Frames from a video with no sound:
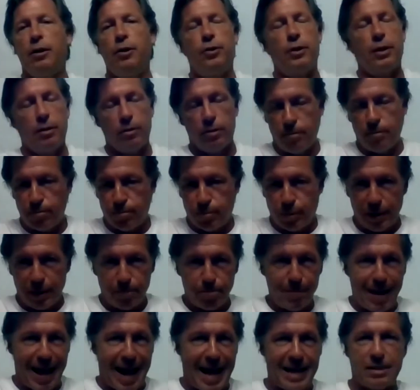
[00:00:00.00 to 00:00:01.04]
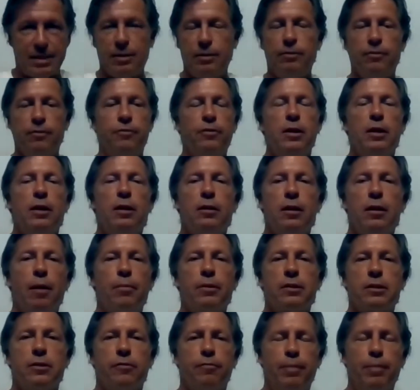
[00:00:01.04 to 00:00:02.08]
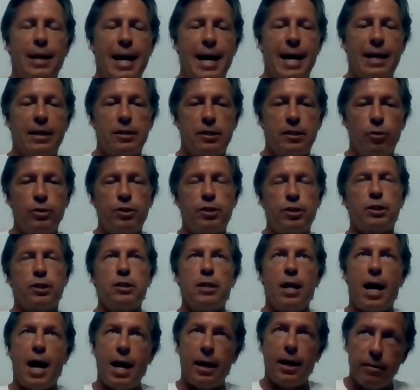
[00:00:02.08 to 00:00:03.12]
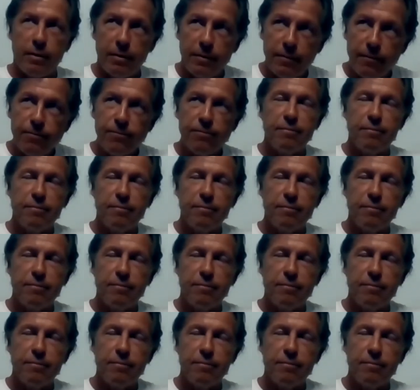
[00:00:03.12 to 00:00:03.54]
You can breed massive numbers of plants. So it's just not,